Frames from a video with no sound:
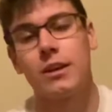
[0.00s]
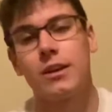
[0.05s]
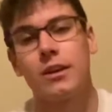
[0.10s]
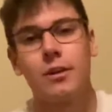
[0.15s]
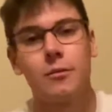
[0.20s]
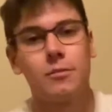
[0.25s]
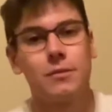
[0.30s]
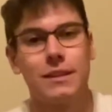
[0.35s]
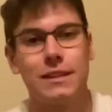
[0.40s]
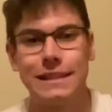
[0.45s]
up
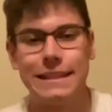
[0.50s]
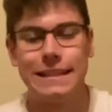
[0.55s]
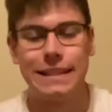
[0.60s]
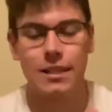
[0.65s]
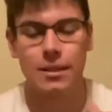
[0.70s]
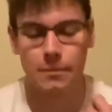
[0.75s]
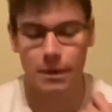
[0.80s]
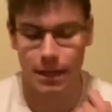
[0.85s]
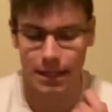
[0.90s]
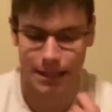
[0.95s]
deleting
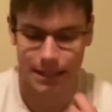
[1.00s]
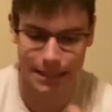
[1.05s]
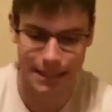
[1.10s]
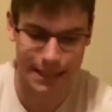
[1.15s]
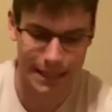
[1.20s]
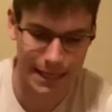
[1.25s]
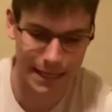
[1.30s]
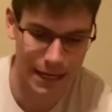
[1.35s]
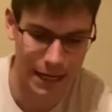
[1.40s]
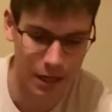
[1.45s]
my
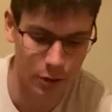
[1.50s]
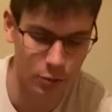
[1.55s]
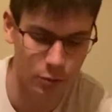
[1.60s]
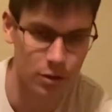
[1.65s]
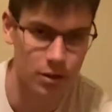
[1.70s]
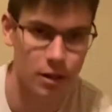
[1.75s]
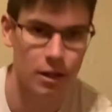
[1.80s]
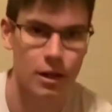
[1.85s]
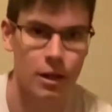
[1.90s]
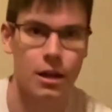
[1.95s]
account.
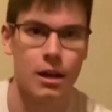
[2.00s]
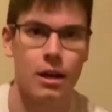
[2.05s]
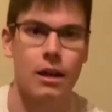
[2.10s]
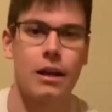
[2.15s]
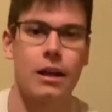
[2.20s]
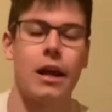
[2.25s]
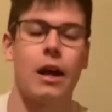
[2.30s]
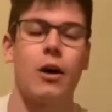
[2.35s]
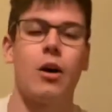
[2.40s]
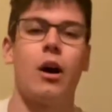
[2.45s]

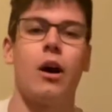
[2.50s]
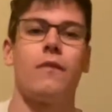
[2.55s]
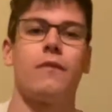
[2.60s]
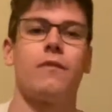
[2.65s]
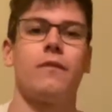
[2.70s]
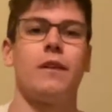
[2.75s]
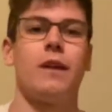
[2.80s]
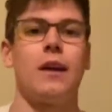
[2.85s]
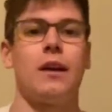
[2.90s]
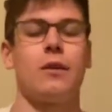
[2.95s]
Now off of
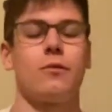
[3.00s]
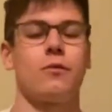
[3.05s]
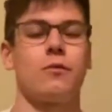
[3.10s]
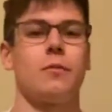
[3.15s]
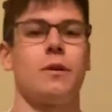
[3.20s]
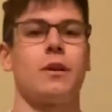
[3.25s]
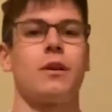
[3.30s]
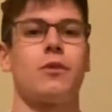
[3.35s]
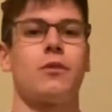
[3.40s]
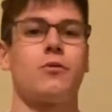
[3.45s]
that, I was
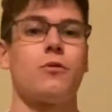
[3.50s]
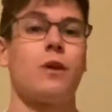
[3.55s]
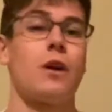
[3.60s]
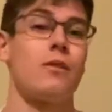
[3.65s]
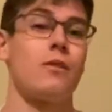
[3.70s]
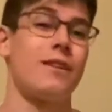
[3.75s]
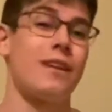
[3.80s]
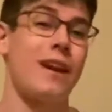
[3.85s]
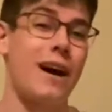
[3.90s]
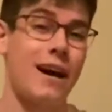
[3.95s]
making around
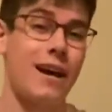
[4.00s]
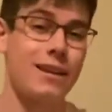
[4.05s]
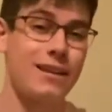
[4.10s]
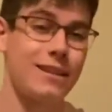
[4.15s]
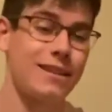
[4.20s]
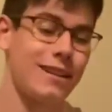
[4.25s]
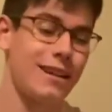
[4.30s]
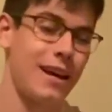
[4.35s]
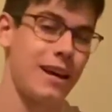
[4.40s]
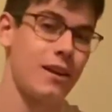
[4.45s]
$9 to
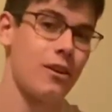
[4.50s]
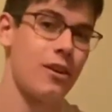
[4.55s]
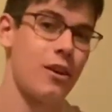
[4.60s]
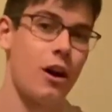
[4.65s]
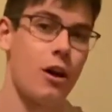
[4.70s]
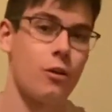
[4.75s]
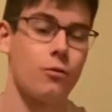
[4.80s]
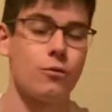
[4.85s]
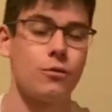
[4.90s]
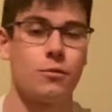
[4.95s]

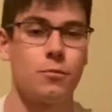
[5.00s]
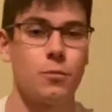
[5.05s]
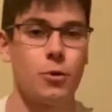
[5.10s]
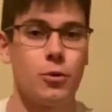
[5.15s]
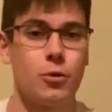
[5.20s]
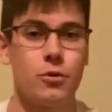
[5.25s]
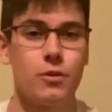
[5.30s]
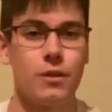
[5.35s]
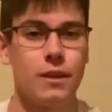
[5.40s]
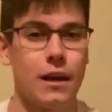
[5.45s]
$10 per
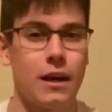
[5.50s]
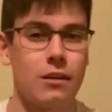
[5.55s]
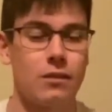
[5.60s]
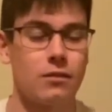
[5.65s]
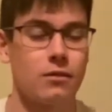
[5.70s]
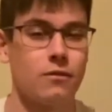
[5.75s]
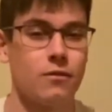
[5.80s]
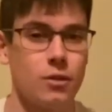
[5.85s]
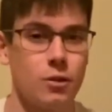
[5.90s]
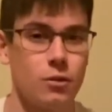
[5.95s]
1,000
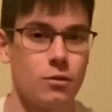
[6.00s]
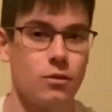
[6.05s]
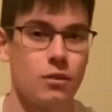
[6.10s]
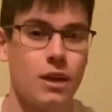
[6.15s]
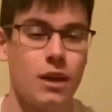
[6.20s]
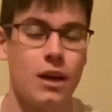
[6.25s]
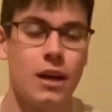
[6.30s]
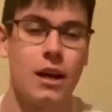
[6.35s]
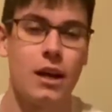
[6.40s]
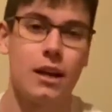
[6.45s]
views,
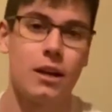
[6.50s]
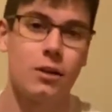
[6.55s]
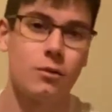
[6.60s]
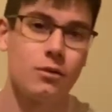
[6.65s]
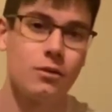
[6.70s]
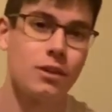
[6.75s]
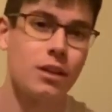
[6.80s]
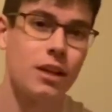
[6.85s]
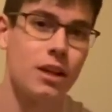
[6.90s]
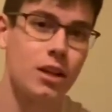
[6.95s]
and I was
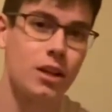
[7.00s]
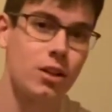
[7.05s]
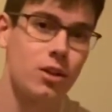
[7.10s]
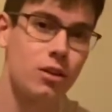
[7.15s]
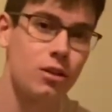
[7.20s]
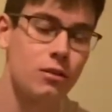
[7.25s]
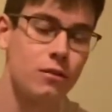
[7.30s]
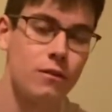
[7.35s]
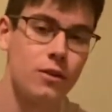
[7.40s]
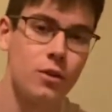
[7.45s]
getting
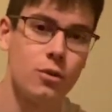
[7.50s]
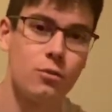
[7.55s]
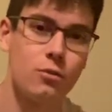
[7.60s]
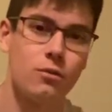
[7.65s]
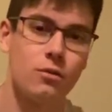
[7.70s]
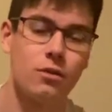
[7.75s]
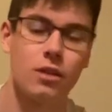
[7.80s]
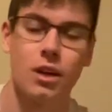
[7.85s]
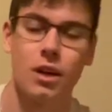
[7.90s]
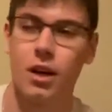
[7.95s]
good views.
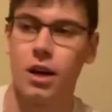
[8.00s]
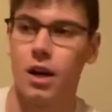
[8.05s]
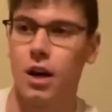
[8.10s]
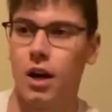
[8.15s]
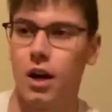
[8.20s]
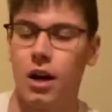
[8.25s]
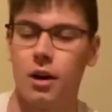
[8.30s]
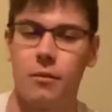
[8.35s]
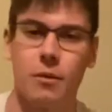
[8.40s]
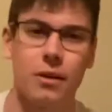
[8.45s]

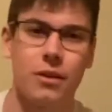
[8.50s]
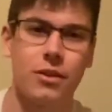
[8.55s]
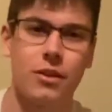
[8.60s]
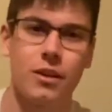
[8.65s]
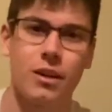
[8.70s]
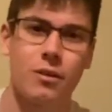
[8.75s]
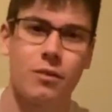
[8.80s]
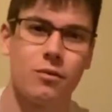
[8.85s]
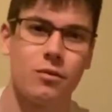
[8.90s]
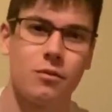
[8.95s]
I think I
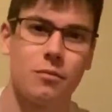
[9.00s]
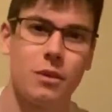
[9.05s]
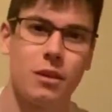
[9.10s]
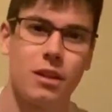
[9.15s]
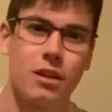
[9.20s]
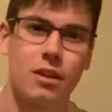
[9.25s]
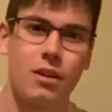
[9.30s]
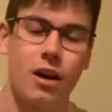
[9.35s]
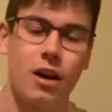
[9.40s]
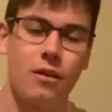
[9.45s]
was
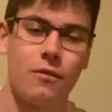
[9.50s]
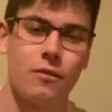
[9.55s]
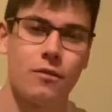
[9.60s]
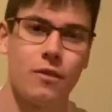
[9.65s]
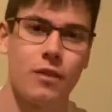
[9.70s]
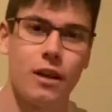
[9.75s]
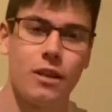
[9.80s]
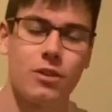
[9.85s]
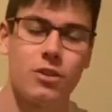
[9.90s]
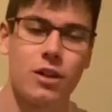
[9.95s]
making off of
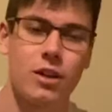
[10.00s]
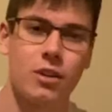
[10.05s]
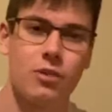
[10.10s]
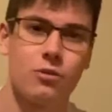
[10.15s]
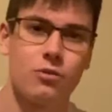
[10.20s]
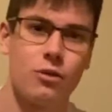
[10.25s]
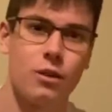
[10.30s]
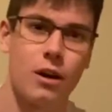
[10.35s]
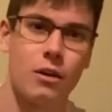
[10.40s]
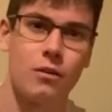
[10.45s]
that channel
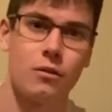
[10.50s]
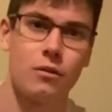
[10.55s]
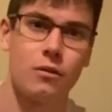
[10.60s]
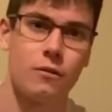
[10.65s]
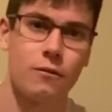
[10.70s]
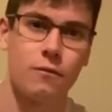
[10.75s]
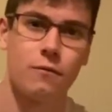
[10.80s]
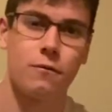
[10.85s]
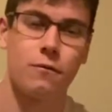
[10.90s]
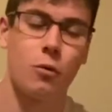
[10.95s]
around
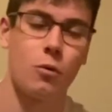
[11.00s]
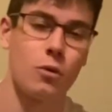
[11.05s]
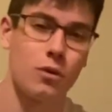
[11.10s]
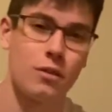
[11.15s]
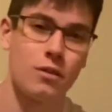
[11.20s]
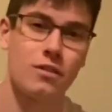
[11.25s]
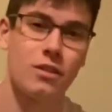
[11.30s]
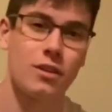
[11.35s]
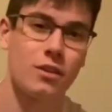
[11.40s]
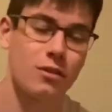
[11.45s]
$400
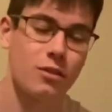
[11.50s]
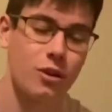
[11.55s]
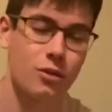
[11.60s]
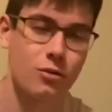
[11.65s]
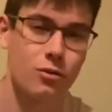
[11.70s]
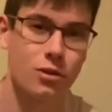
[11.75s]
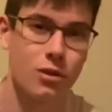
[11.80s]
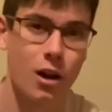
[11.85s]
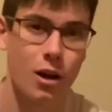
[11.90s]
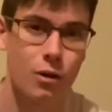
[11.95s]
to
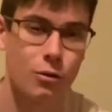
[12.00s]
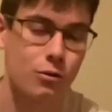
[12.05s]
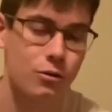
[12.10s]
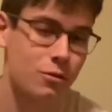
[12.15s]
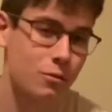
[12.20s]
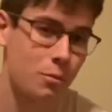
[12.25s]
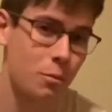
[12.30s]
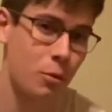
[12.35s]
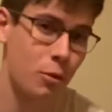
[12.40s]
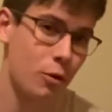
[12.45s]
$600
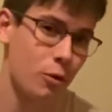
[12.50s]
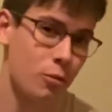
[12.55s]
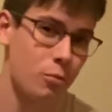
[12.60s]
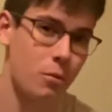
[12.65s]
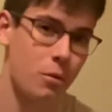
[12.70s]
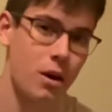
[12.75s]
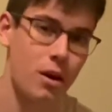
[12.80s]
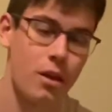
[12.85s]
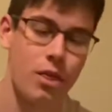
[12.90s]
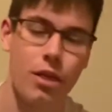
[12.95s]
per
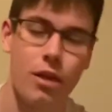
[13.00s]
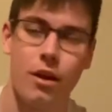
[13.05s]
month,